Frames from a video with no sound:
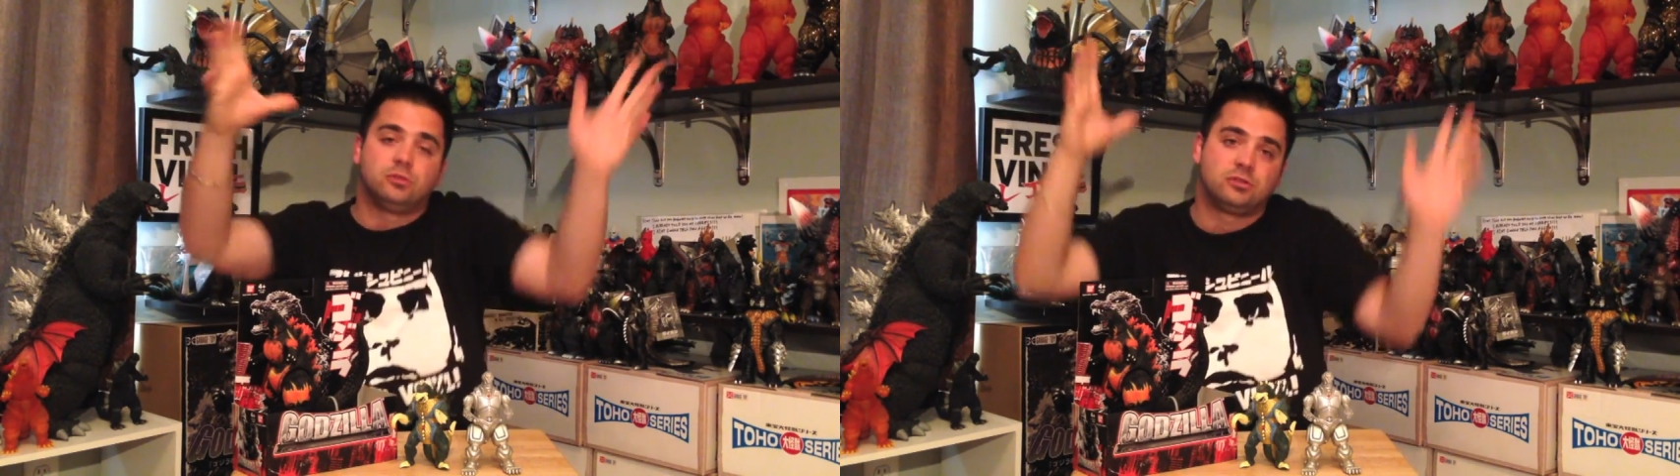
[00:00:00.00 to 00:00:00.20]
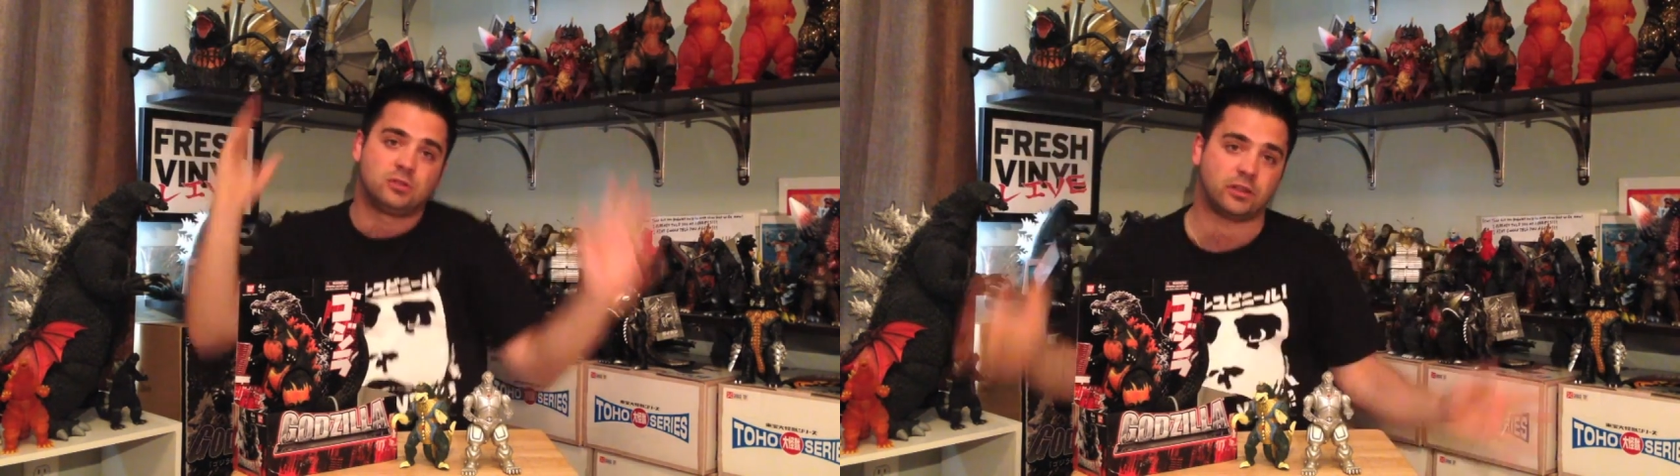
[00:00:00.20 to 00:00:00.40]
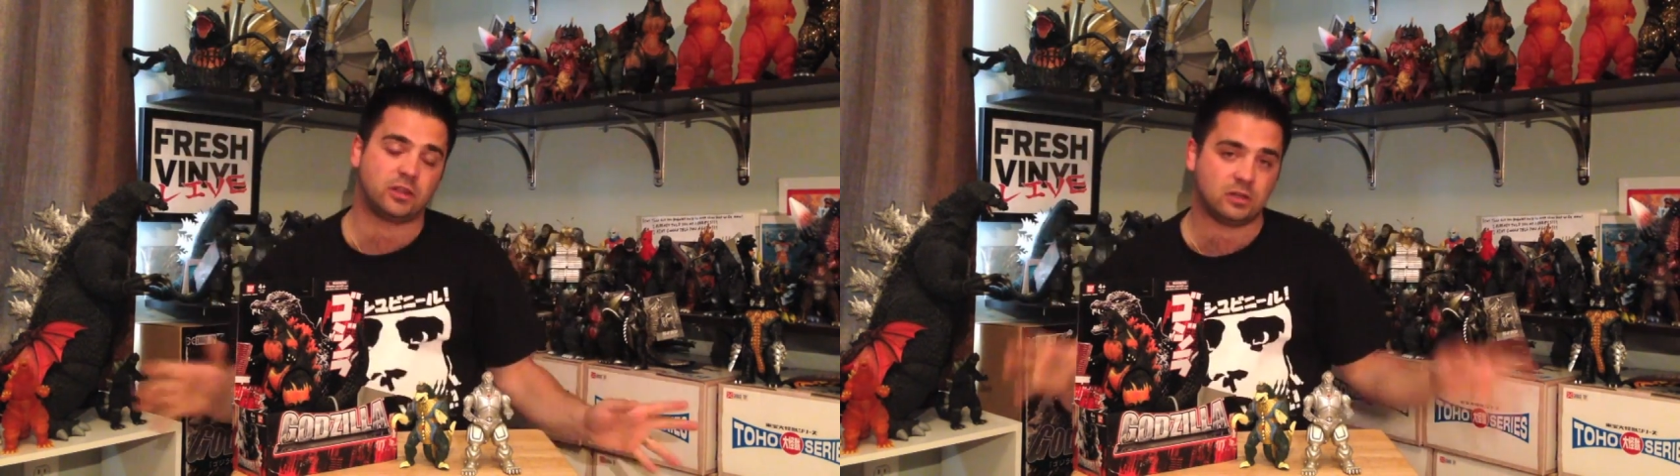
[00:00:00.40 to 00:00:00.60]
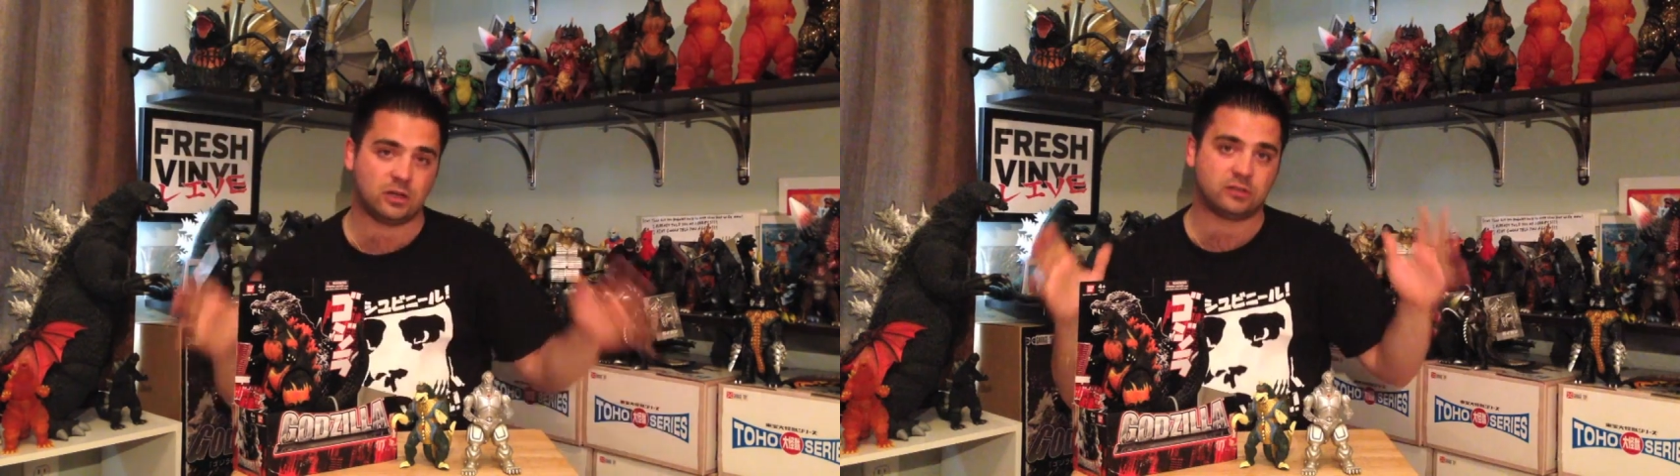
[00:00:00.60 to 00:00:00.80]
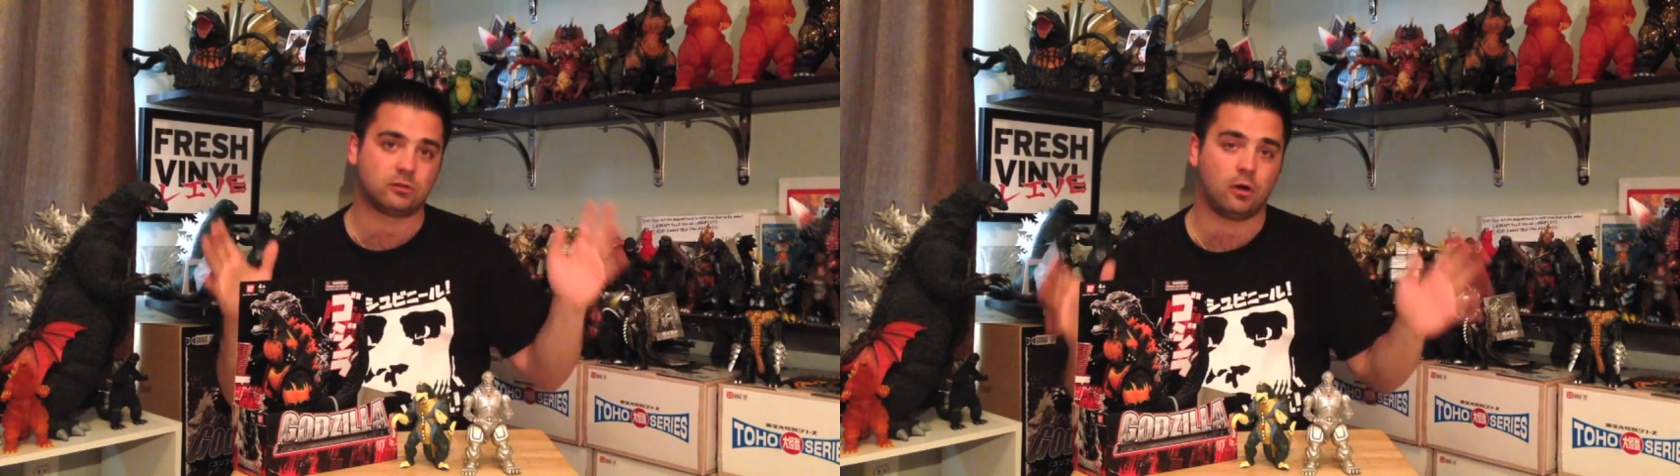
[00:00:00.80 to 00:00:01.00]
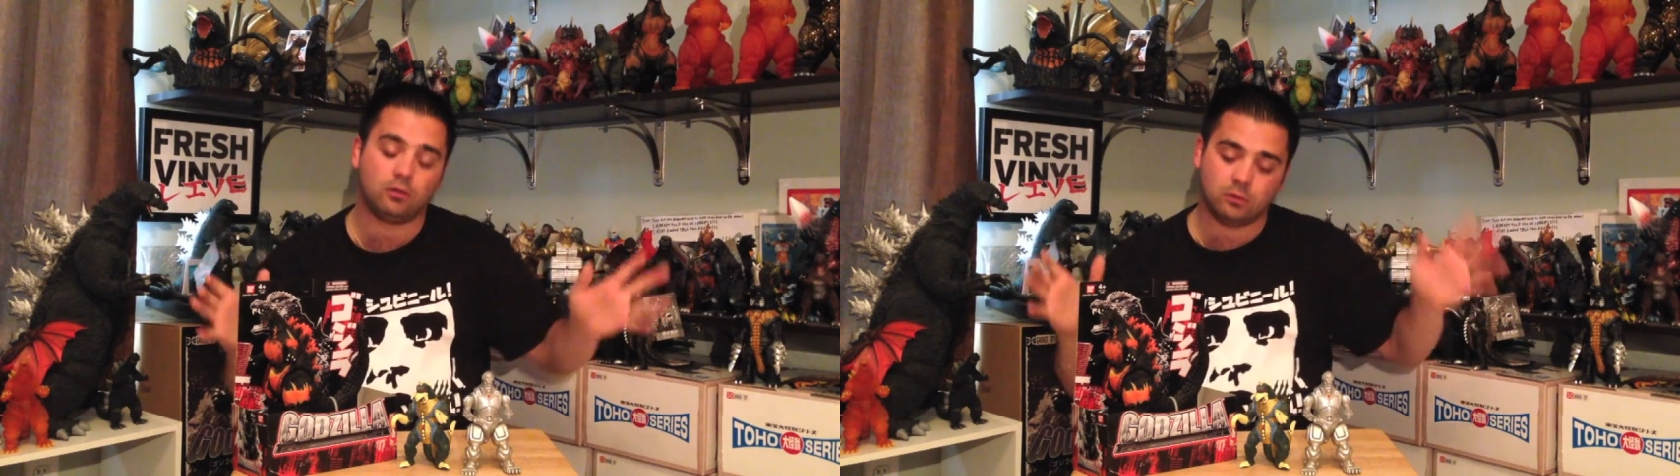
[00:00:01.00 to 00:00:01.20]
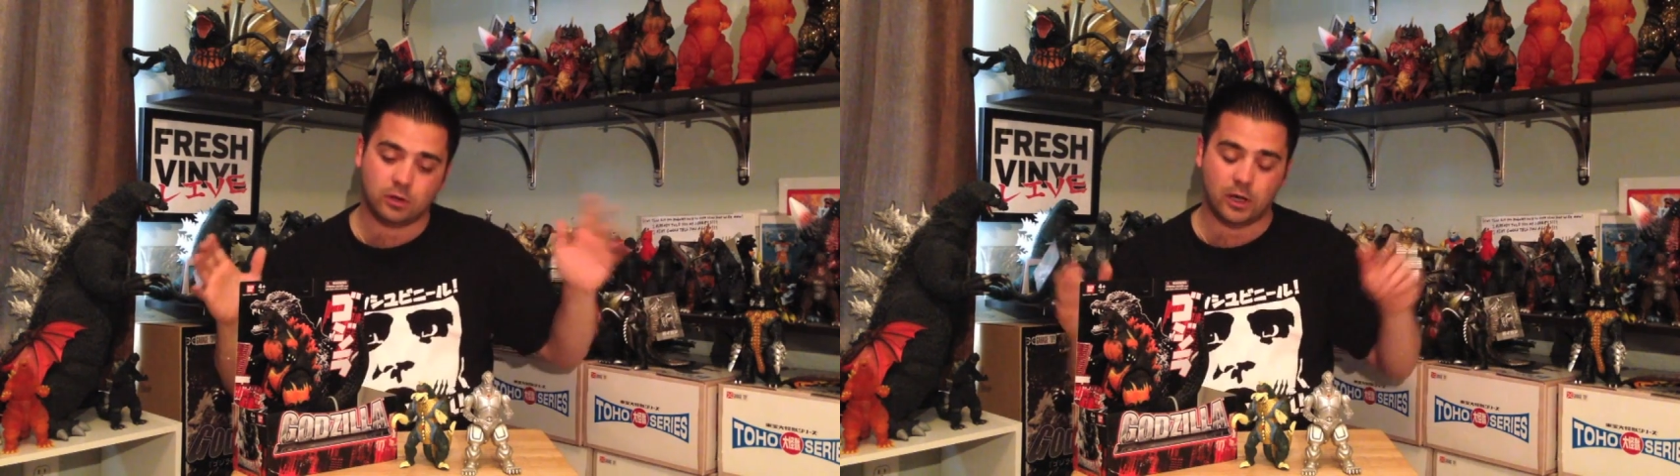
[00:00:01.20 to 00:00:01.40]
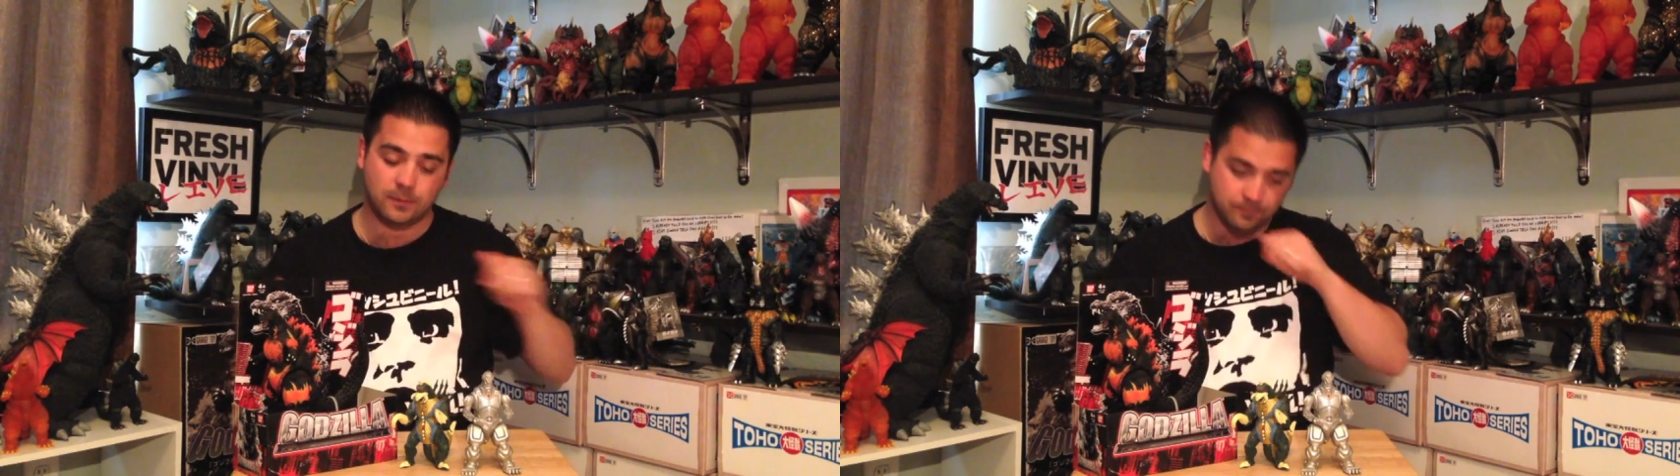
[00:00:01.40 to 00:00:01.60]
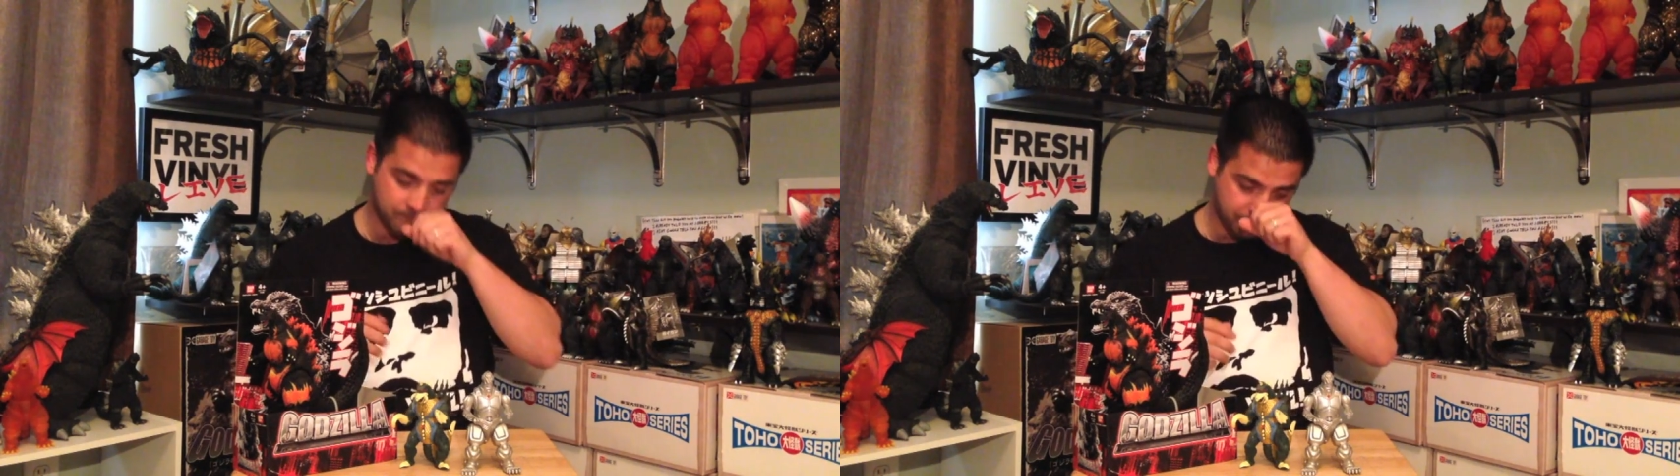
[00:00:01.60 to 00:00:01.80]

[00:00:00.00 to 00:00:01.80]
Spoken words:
There's nothing that I saw. Okay?